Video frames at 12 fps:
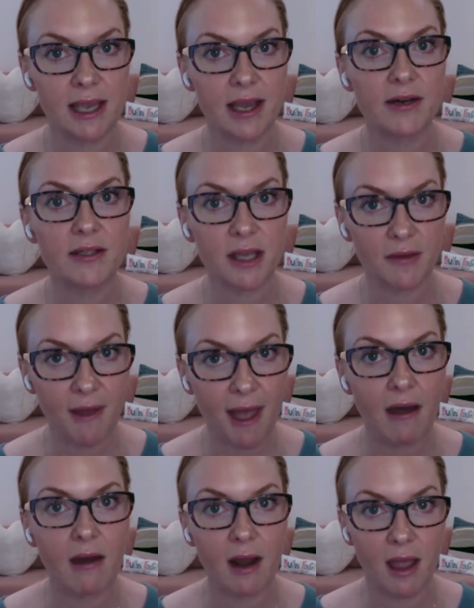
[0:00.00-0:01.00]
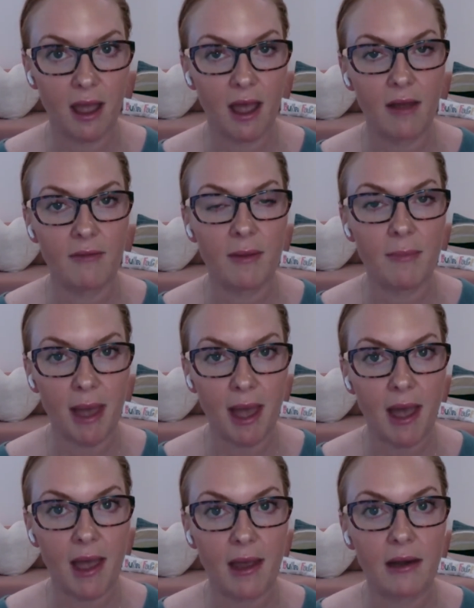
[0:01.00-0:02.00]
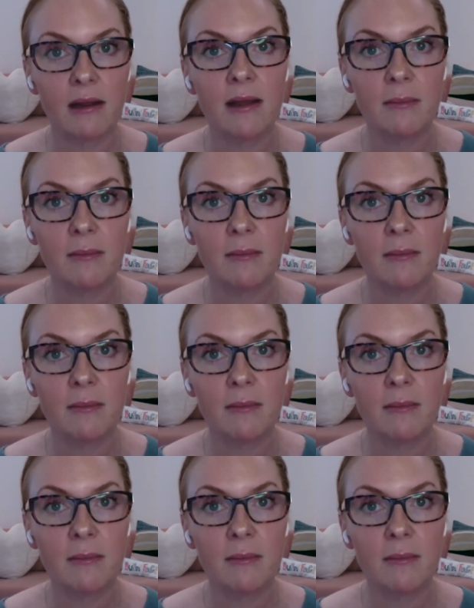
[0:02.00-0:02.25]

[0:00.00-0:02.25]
get yourself out of a bad